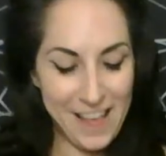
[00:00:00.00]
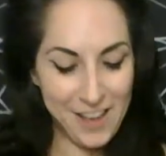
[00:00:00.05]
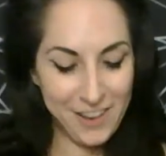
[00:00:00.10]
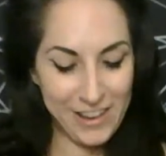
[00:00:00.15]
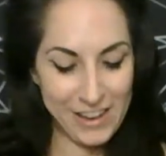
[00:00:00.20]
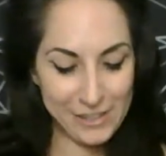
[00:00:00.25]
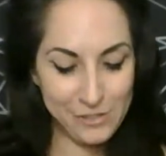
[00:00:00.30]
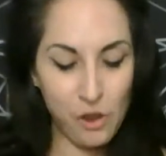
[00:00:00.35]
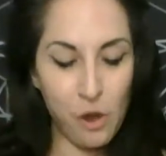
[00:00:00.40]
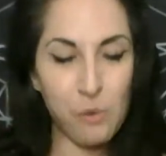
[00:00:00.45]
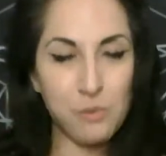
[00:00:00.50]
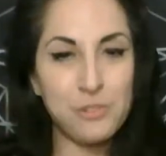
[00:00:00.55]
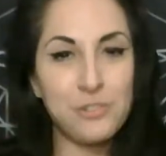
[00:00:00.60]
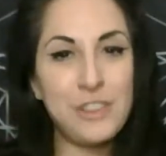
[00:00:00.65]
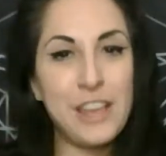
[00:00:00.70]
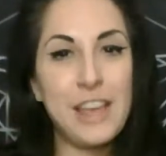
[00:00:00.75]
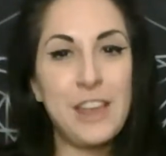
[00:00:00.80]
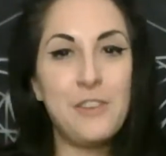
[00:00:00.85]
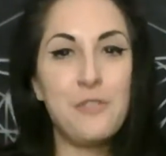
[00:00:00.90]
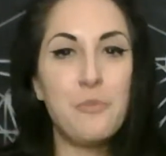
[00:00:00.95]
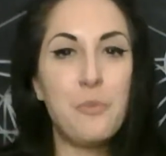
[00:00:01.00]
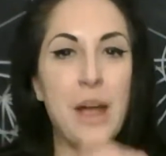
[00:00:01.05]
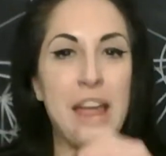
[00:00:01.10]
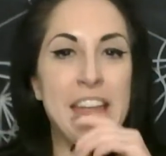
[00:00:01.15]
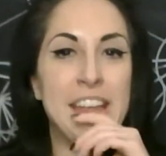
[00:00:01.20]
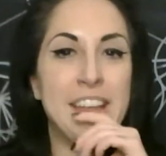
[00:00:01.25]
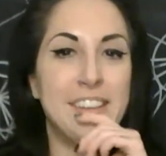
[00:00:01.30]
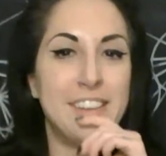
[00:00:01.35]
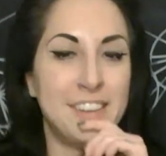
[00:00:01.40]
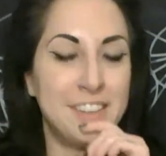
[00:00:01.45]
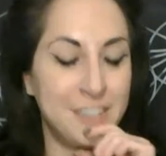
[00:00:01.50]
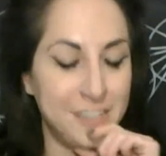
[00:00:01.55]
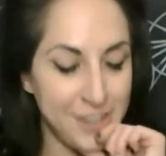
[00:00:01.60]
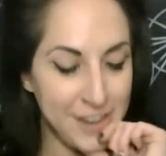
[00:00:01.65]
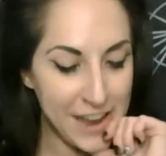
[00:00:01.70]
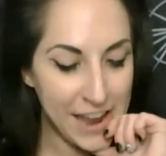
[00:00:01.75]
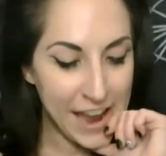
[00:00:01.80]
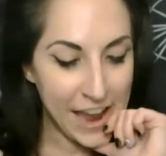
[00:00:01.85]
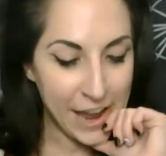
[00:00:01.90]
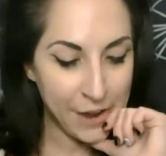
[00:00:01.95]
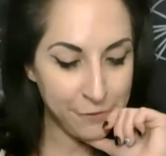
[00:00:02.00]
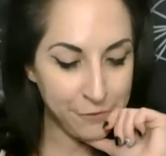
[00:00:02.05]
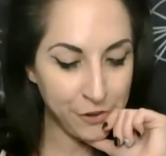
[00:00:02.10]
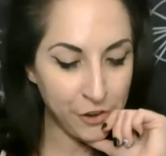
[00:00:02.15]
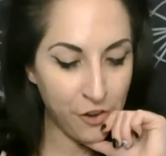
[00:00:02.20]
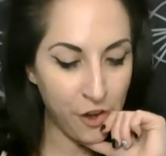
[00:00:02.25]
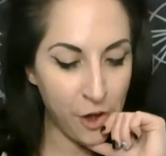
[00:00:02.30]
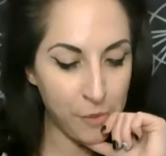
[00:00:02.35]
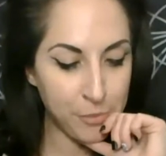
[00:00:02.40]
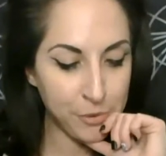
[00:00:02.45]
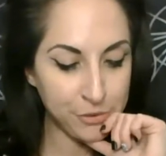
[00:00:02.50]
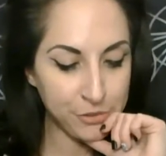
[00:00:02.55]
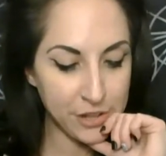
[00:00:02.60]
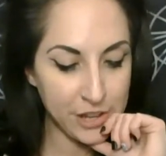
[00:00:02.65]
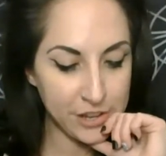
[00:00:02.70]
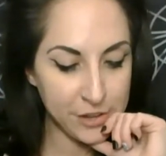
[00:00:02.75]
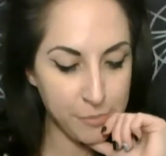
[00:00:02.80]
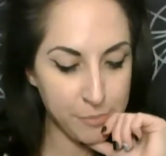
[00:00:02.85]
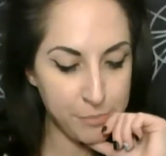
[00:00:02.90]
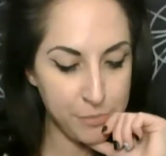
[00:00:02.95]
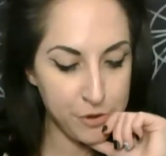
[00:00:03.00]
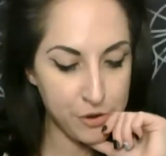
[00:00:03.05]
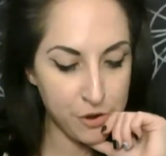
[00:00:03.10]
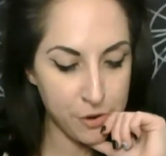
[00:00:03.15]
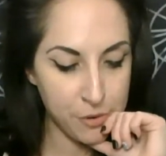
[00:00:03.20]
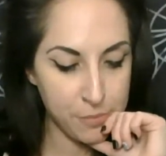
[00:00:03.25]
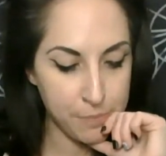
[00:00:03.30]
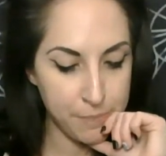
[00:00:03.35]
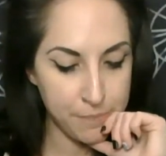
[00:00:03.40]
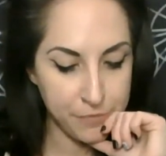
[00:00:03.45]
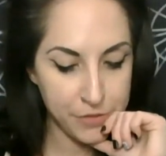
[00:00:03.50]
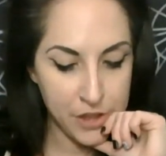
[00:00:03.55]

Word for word: Like don't sit and wait. I feel almost like you're,